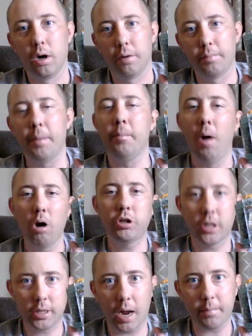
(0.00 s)
But most
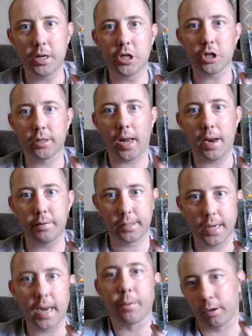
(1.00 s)
of the time, he just let
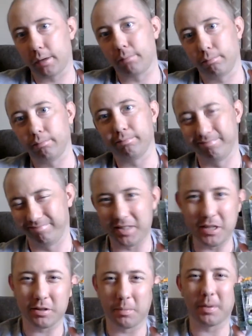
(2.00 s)
Saber
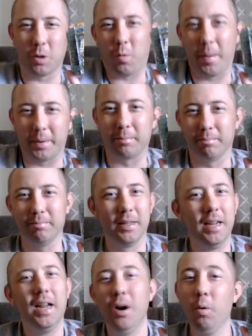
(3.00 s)
use him as a weapon,
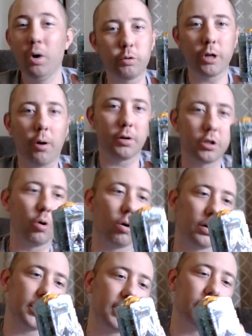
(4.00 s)
which was always cool
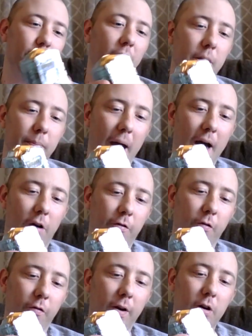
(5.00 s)
because he was very
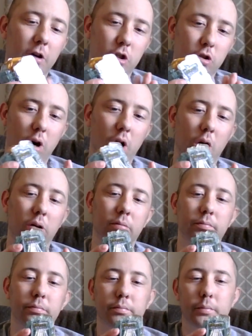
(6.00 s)
powerful, very strong.
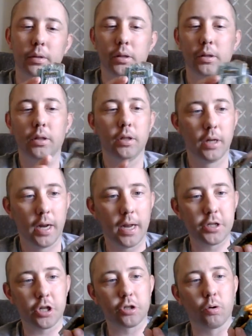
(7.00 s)
It's
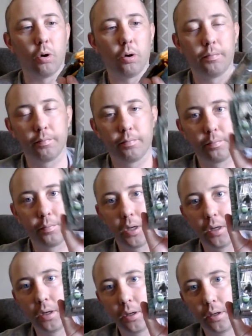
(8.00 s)
just cool.
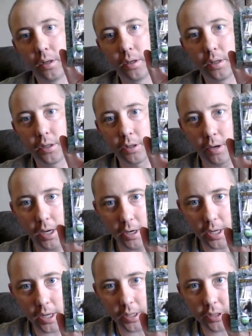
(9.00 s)
So here it
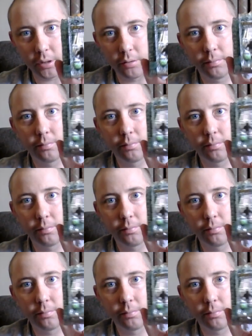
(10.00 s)
is.